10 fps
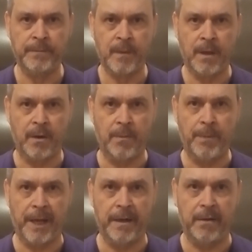or
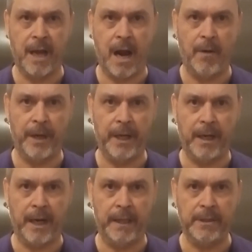Penn or Lowry,
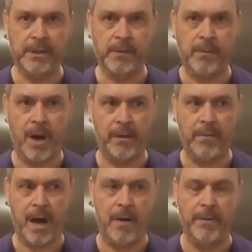and I can just walk
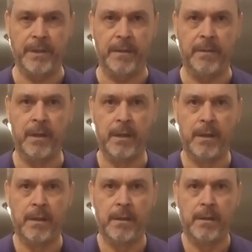around, and
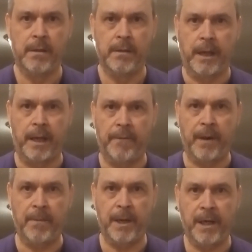if
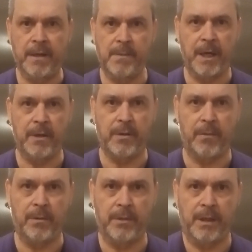anybody gives me any
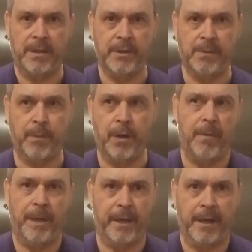trouble, well, I'll just pull
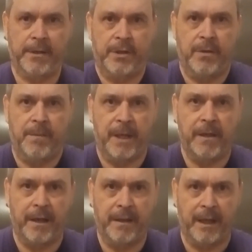out my gun and shoot them, that
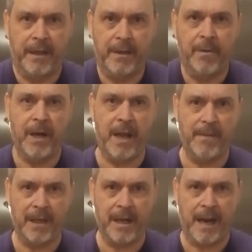kind of thing. You don't want to have
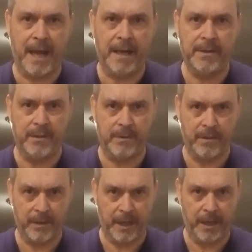that kind of attitude,
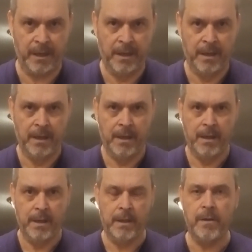okay?
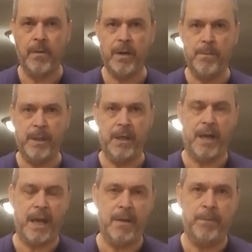You don't want to be in
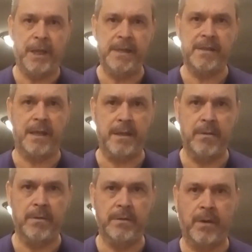any place that
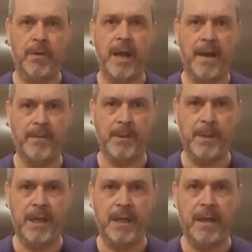you don't have to
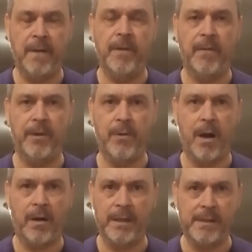be, even if you
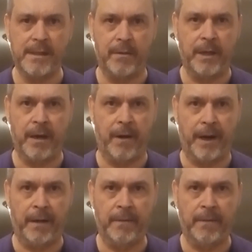are concealed carrying,